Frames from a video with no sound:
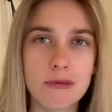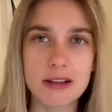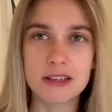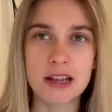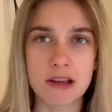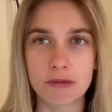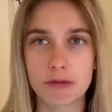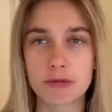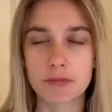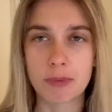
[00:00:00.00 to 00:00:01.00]
I read today on
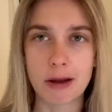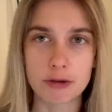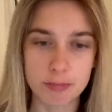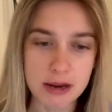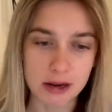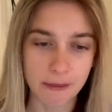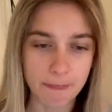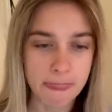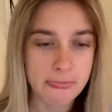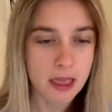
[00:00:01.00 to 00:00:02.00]
by Chris Wheeler.
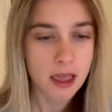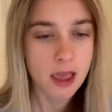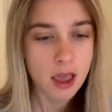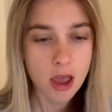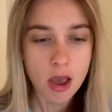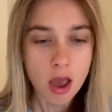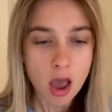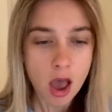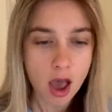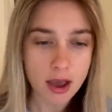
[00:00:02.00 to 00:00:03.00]

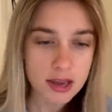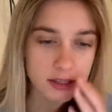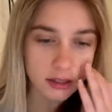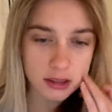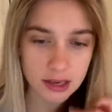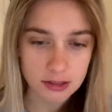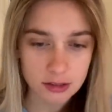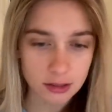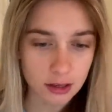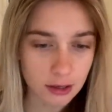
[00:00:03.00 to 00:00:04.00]
It said
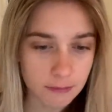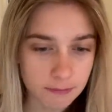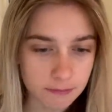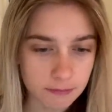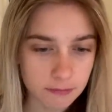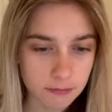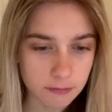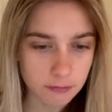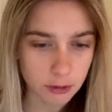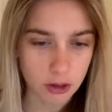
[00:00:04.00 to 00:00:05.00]
this, I
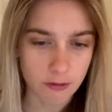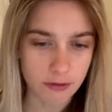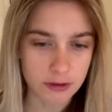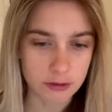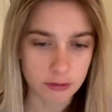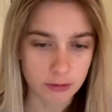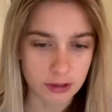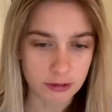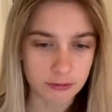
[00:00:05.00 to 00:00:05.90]
can't find the story now.